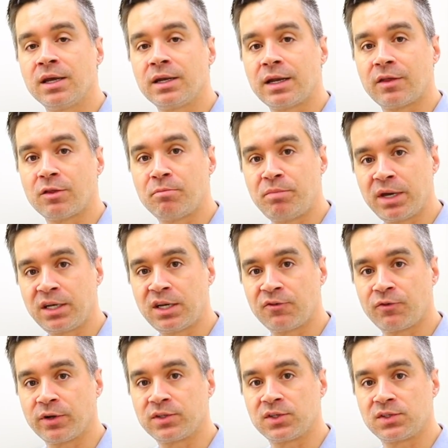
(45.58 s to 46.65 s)
Now the big
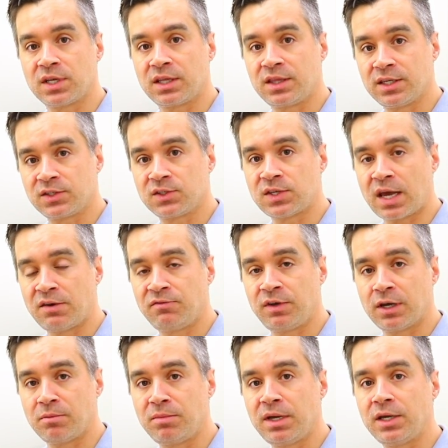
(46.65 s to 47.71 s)
difference is that this is
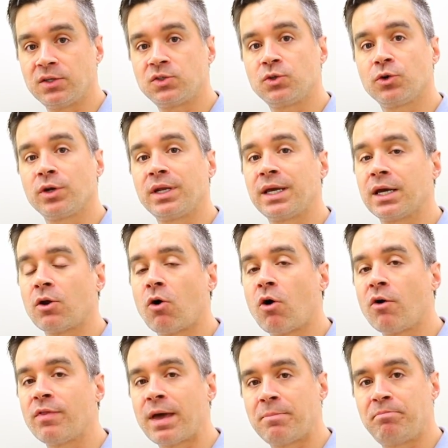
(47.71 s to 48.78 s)
NVMe, so you're gonna get
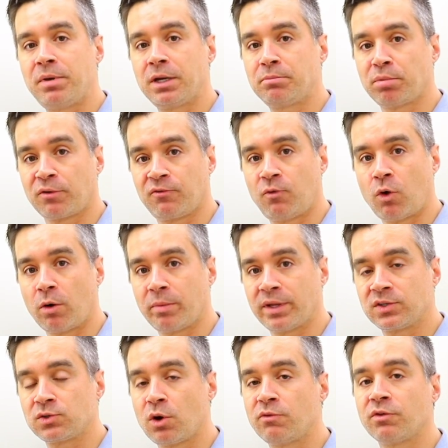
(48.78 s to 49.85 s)
all that big
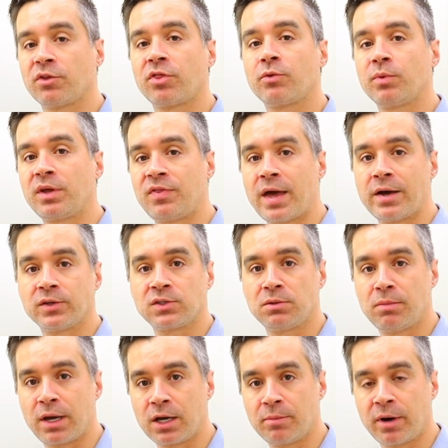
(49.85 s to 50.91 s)
performance over
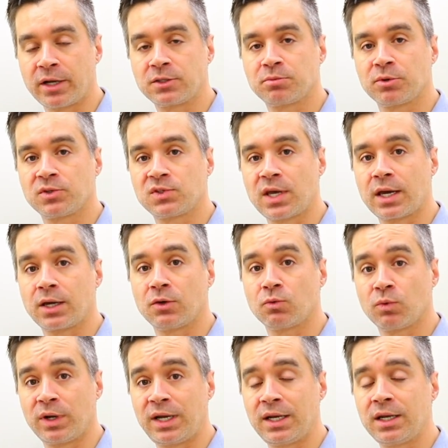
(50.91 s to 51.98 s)
3000 megabytes per second
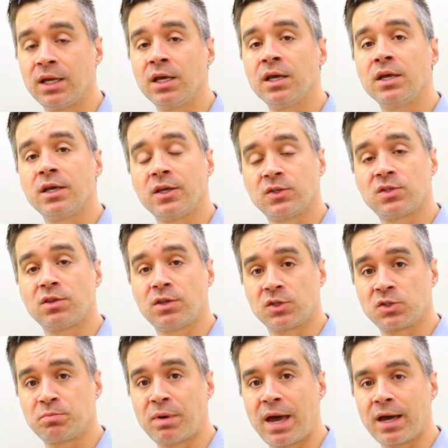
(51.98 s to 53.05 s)
read is the
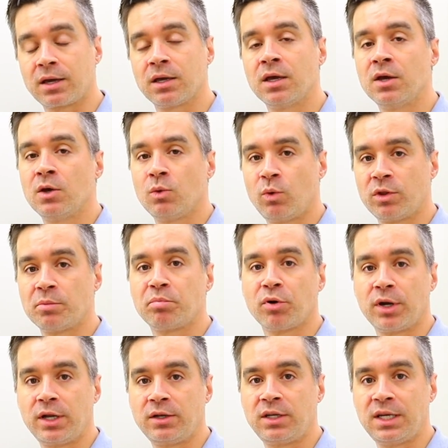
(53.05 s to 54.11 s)
spec with a
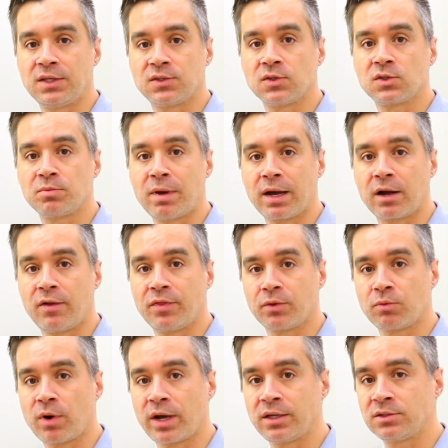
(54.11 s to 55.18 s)
pretty decent spec on the
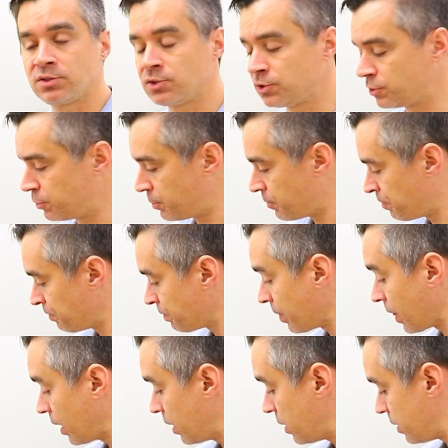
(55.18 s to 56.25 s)
right too.
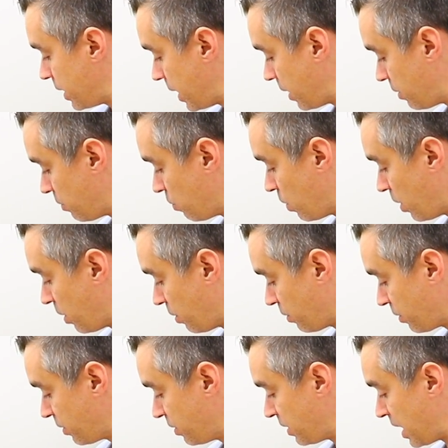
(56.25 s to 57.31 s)
Now,
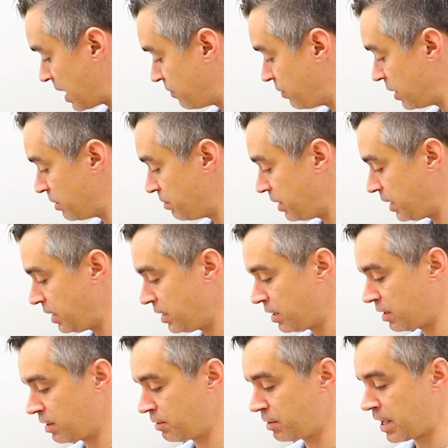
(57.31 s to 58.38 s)
while the
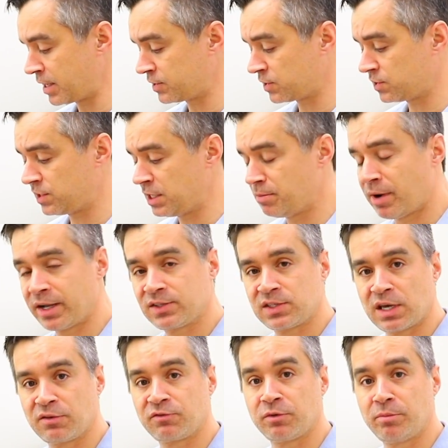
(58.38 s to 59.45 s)
NVMe SSD might
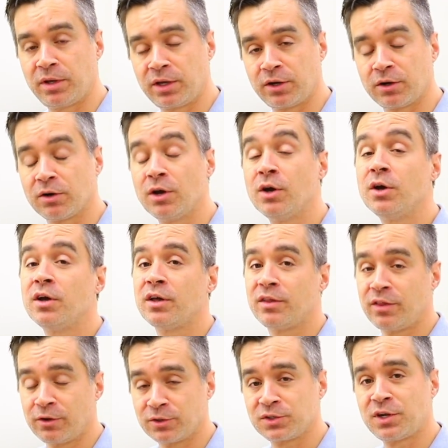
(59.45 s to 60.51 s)
sound familiar, there's